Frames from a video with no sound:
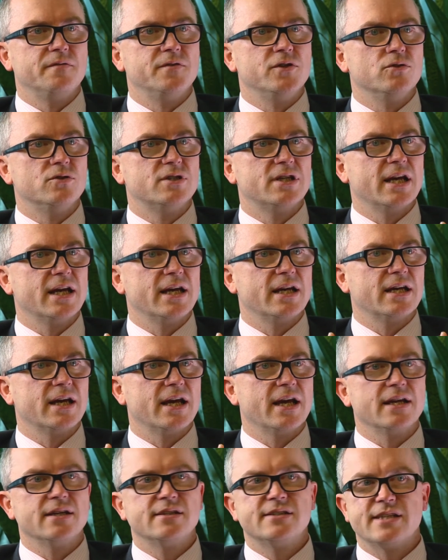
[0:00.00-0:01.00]
if you take
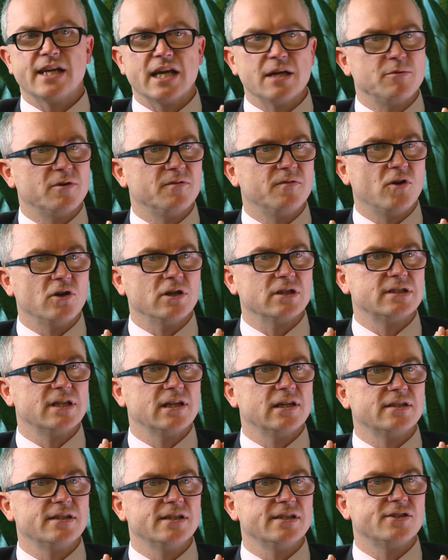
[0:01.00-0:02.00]
a S A B R
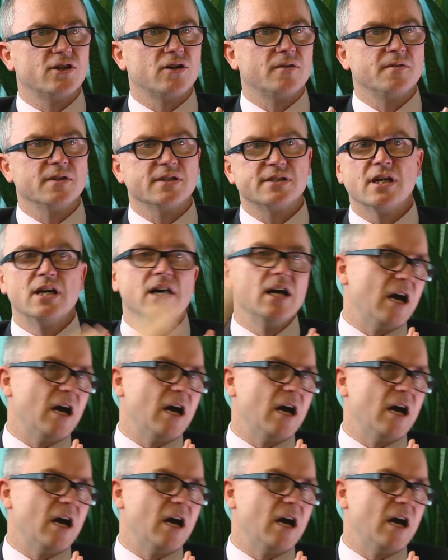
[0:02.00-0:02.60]
volatility surface,